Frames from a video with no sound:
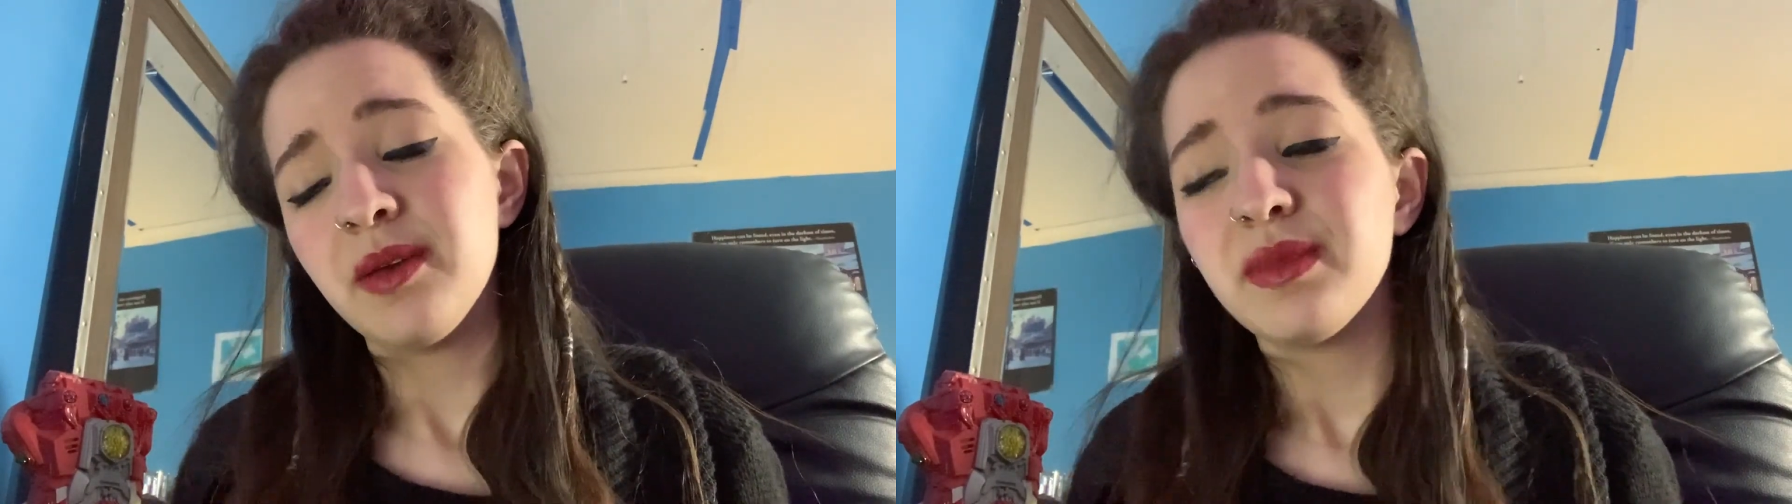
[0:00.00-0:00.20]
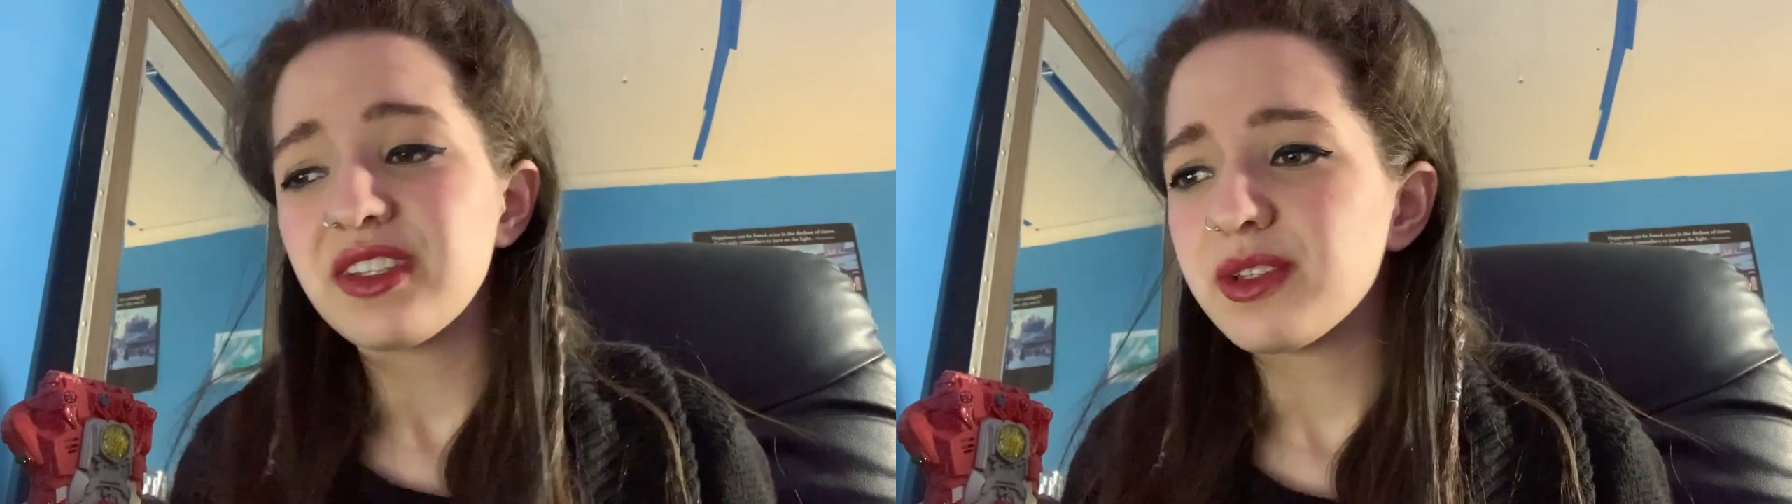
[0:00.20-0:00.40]

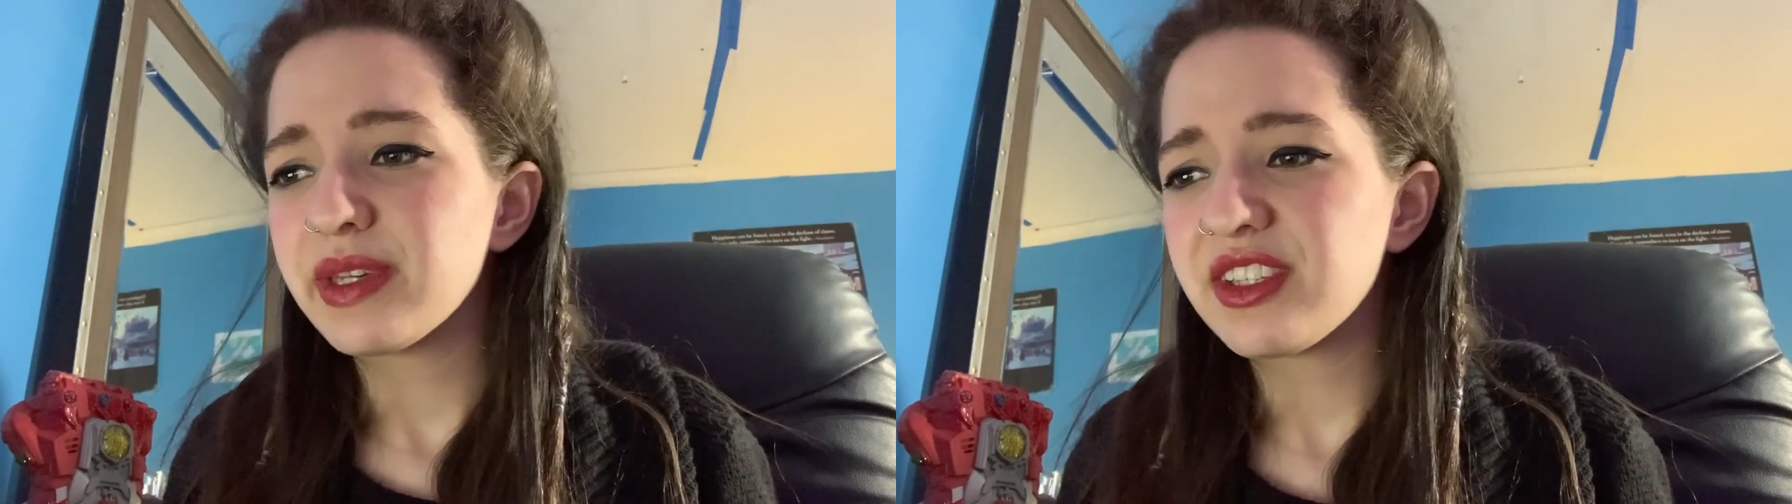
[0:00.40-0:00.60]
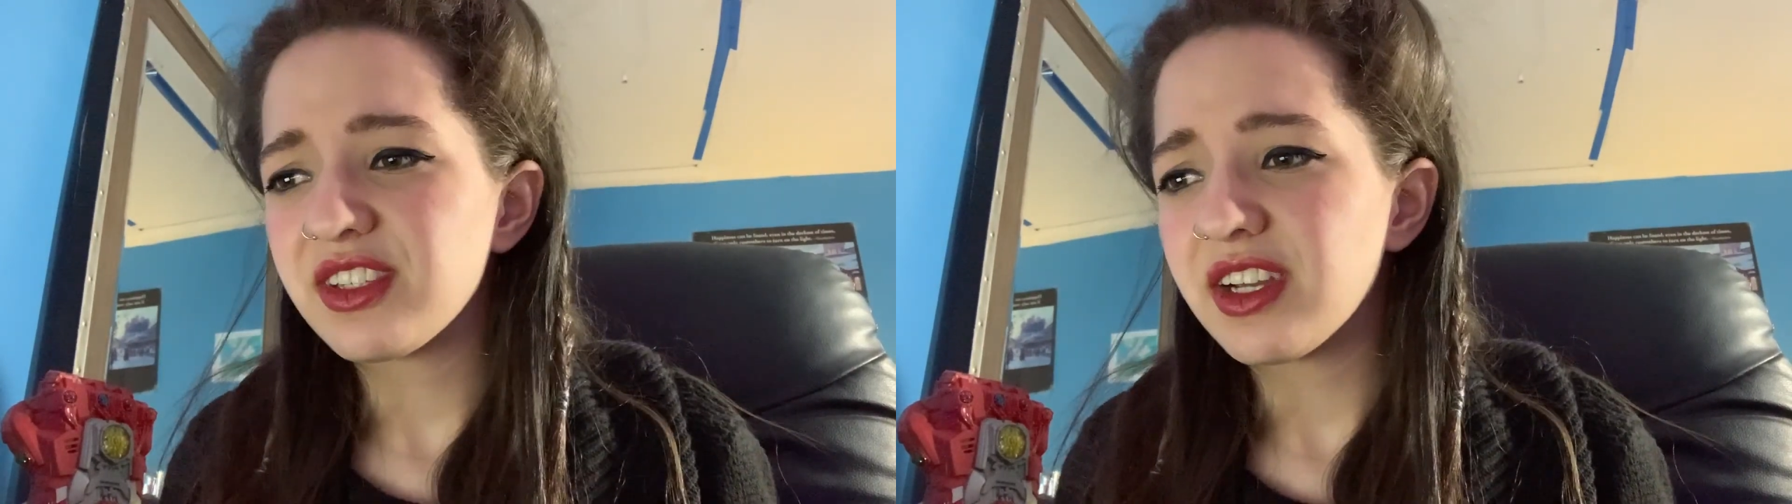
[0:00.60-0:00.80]
Mr.
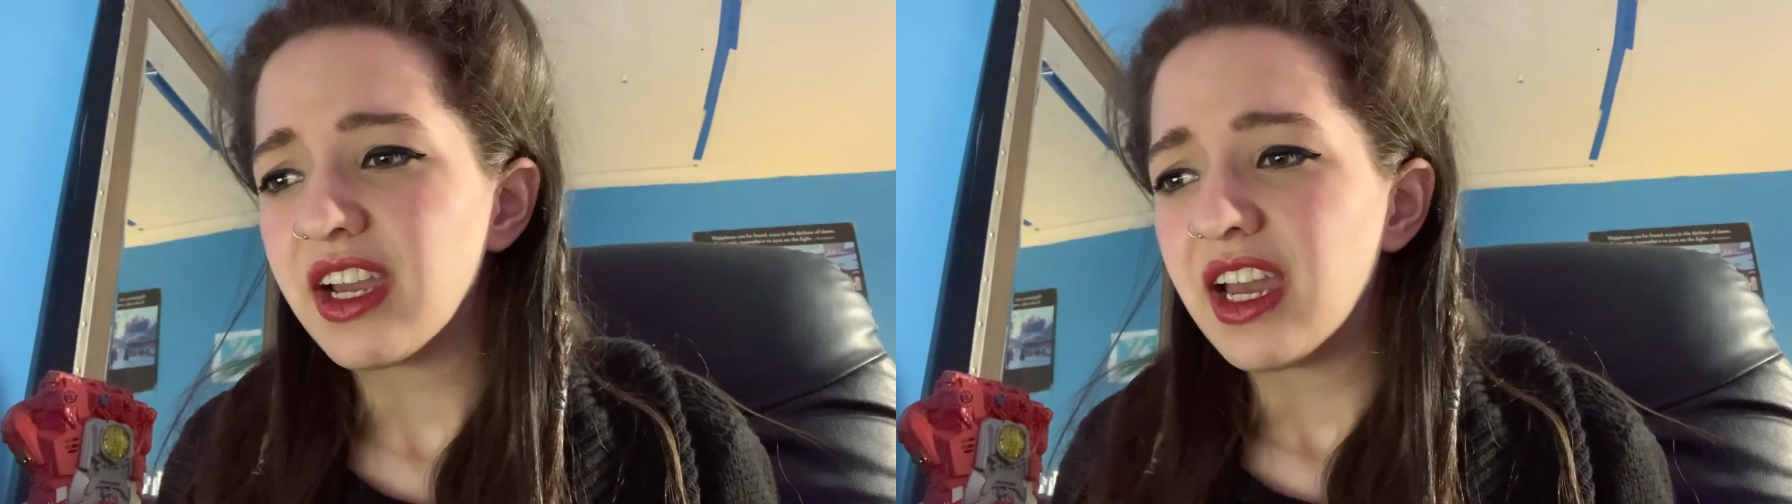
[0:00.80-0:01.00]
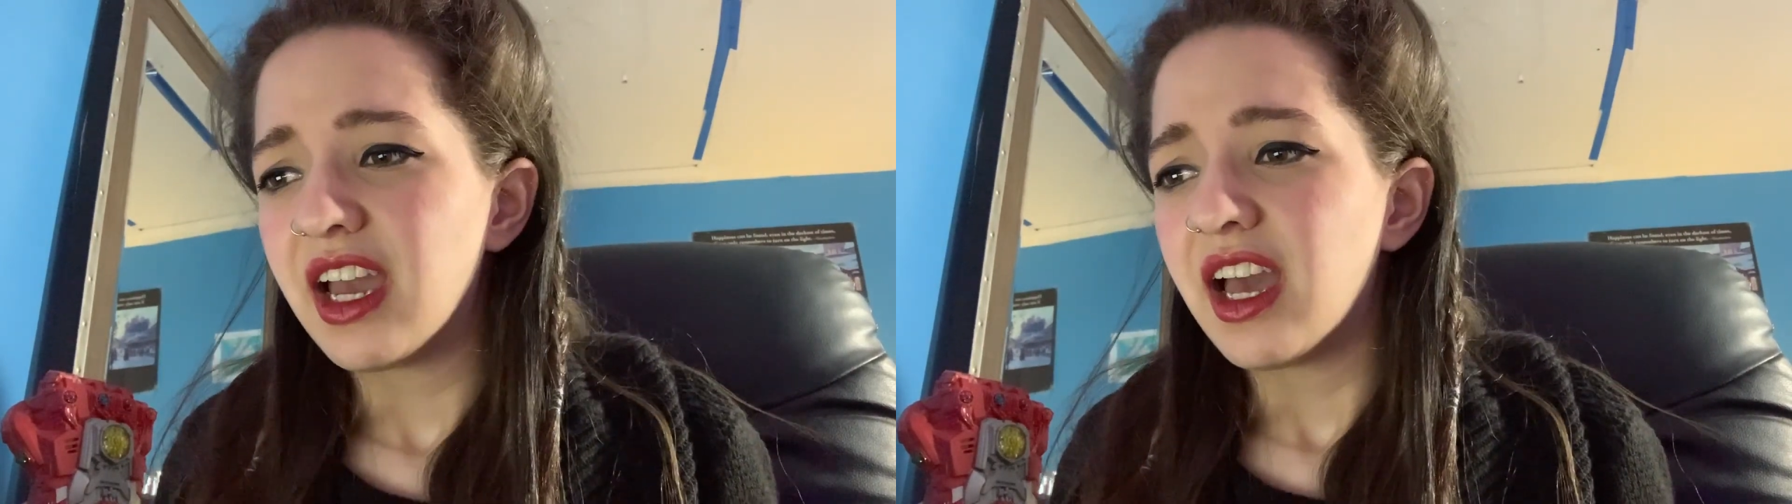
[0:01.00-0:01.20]
Minister,
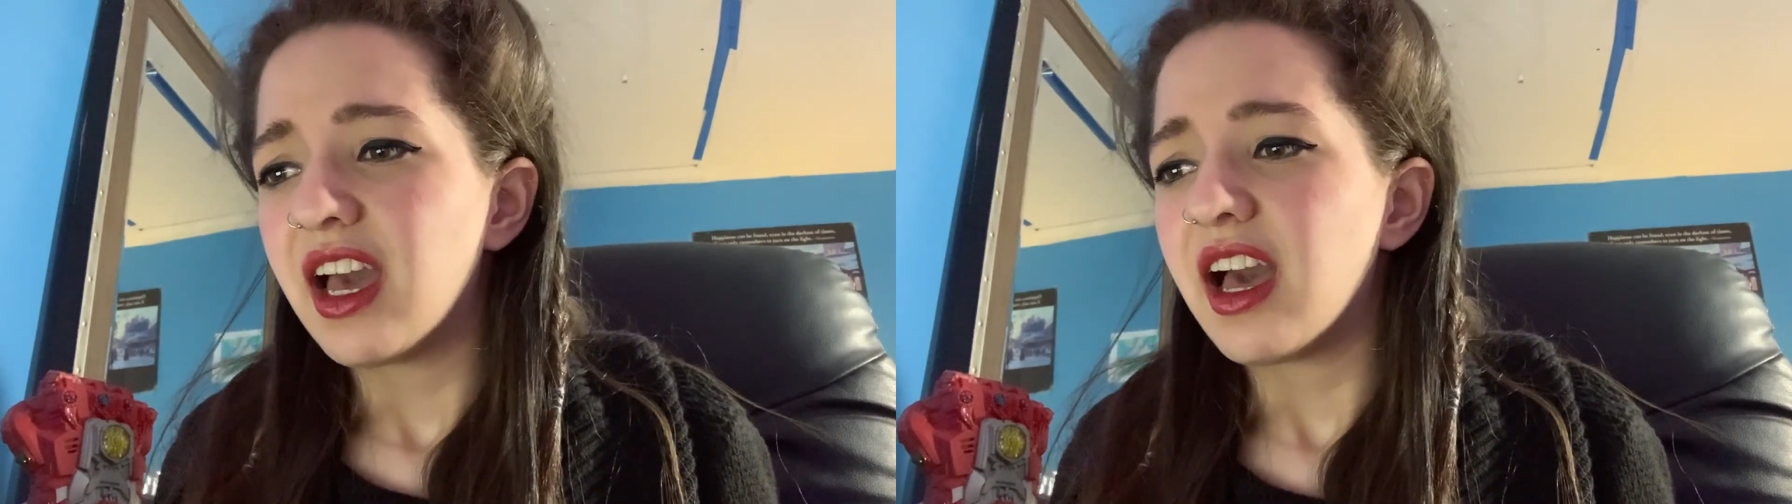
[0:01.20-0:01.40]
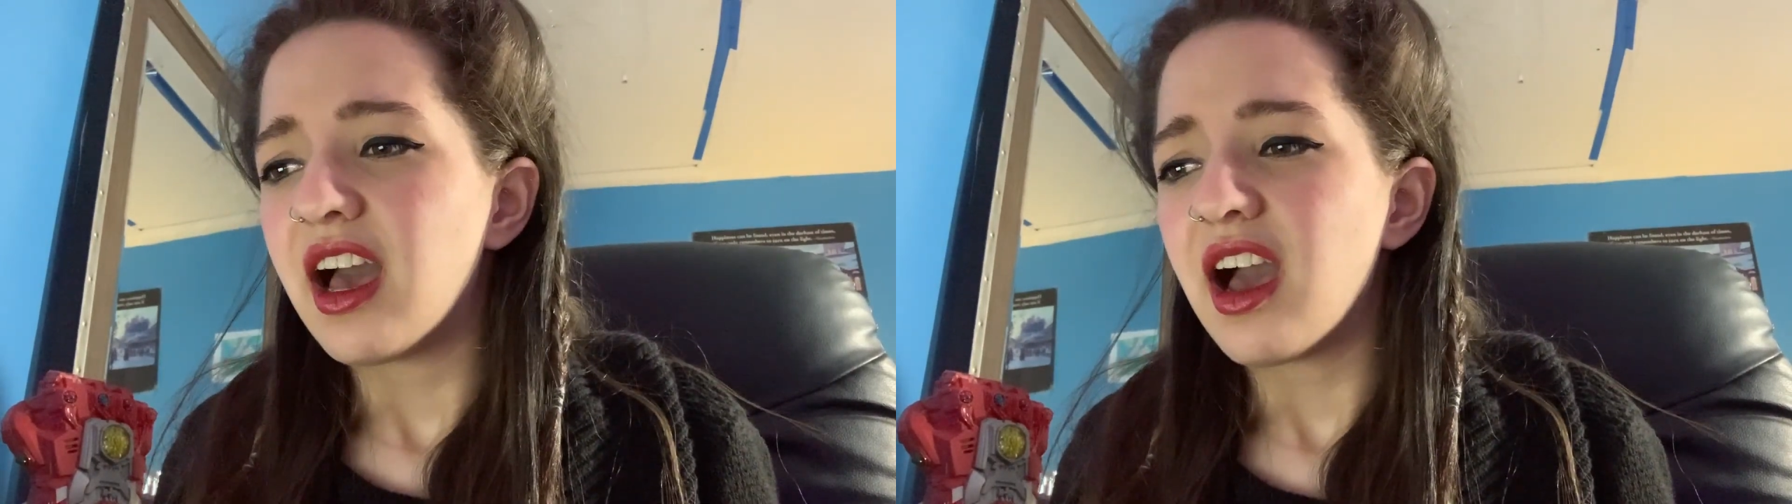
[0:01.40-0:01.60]

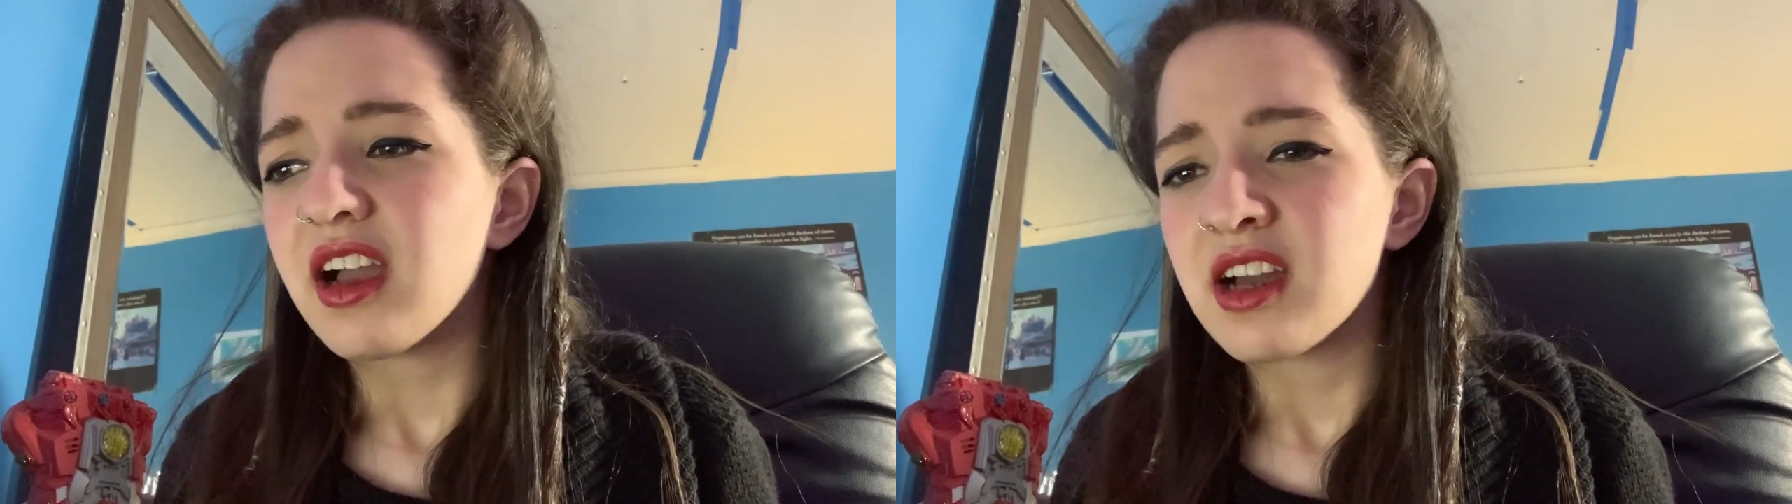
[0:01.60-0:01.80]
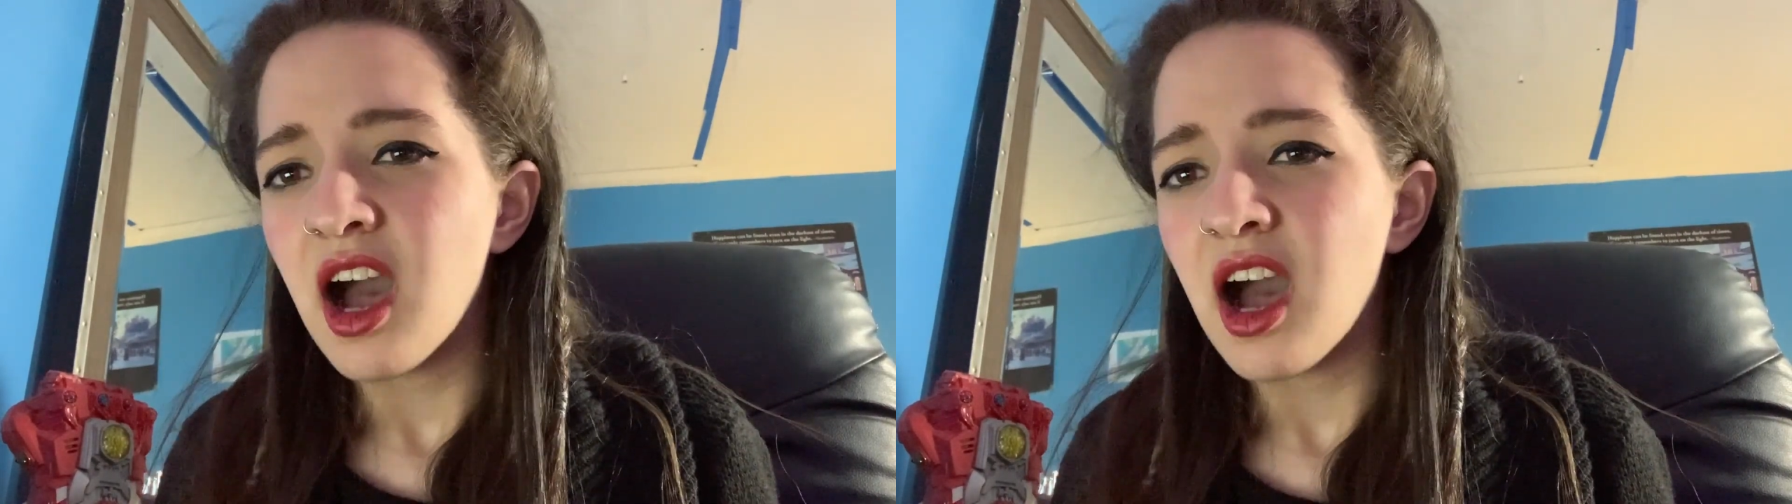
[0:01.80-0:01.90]
a